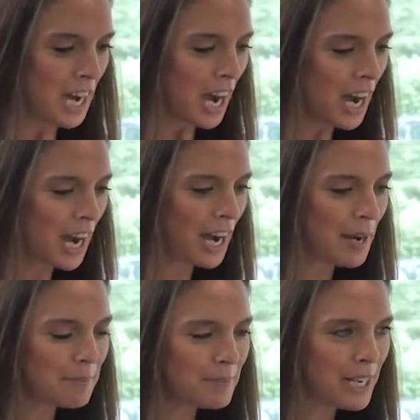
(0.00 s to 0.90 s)
so
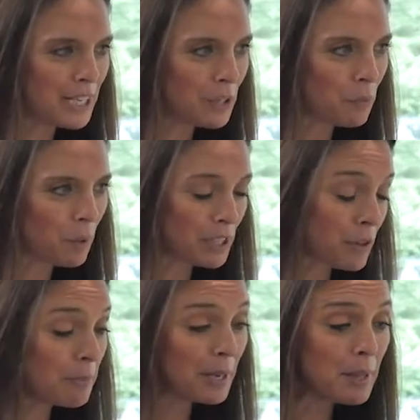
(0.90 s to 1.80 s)
I've
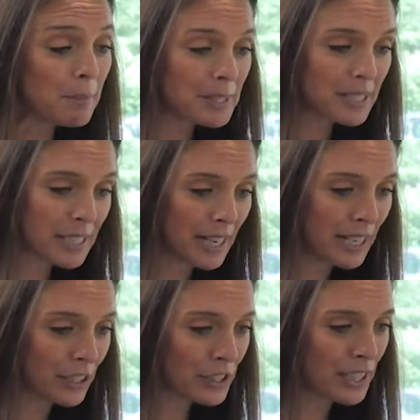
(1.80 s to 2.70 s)
been in the business 8
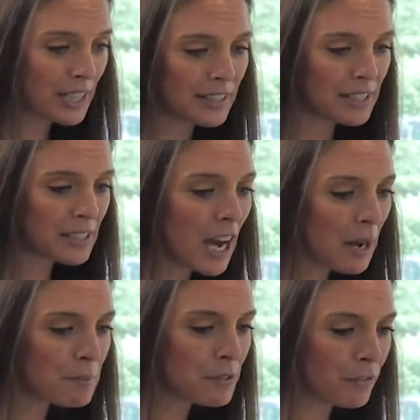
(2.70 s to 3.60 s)
years, and this
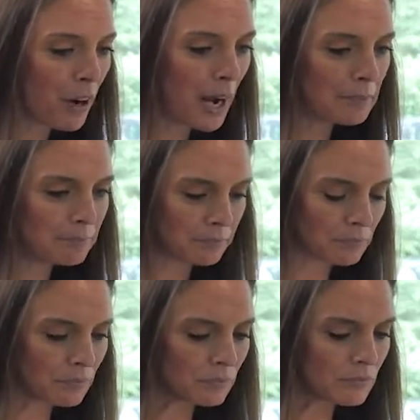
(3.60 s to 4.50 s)
comes from
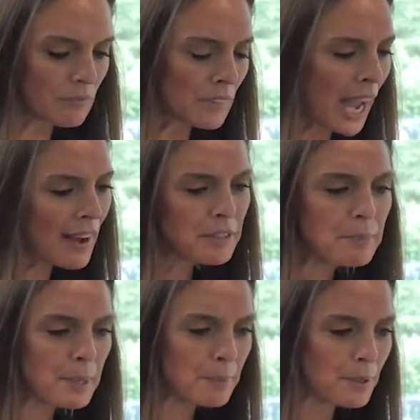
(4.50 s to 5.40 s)
having
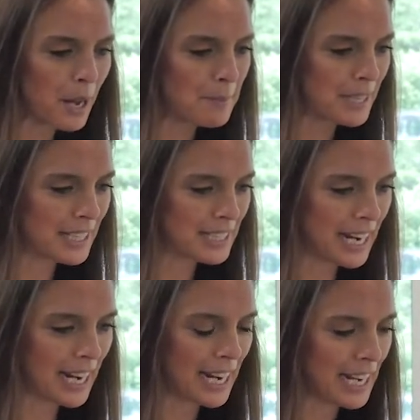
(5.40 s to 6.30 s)
people come in
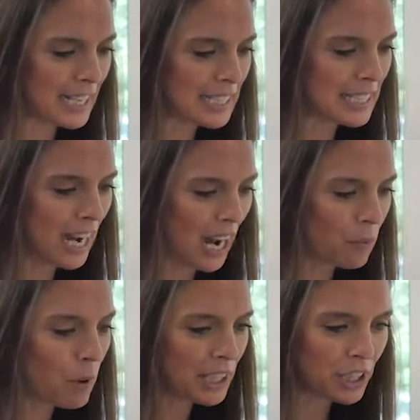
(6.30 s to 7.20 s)
and
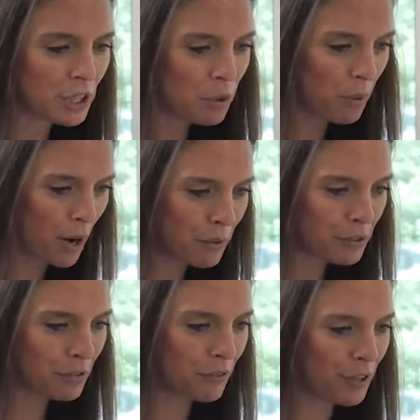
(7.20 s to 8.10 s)
wanting a
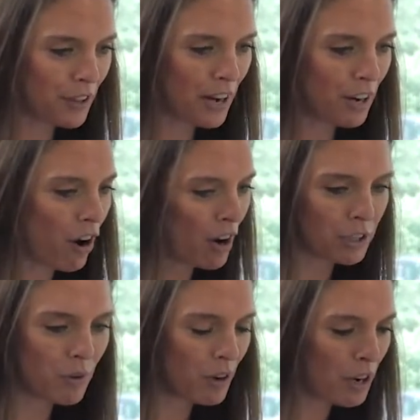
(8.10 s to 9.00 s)
quote for their
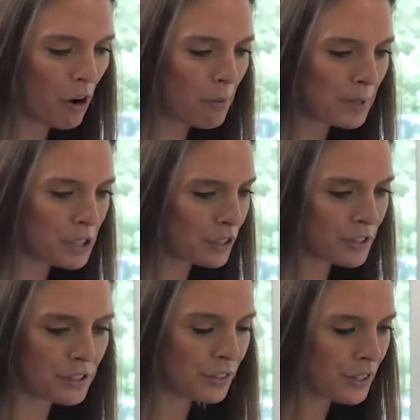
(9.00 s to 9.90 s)
auto or home
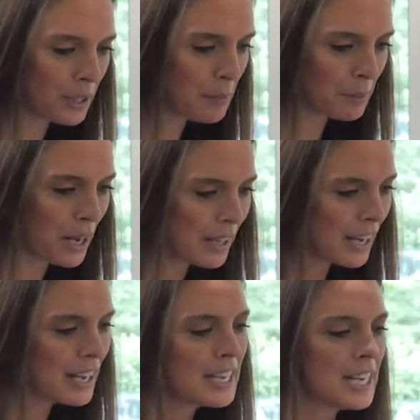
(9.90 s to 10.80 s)
insurance or their
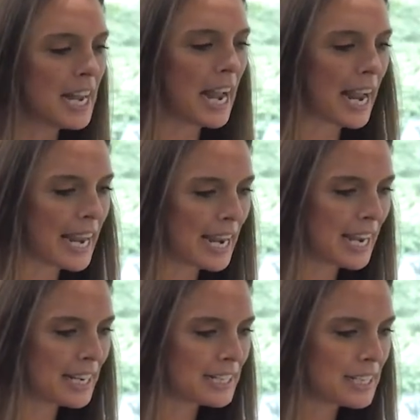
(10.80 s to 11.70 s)
umbrella,
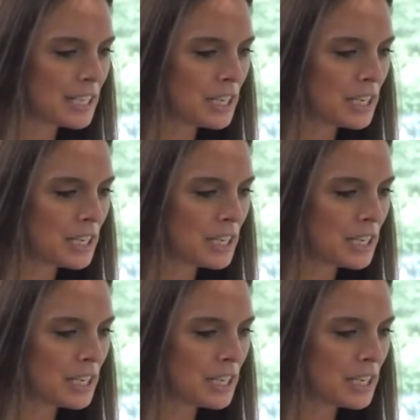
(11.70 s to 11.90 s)
and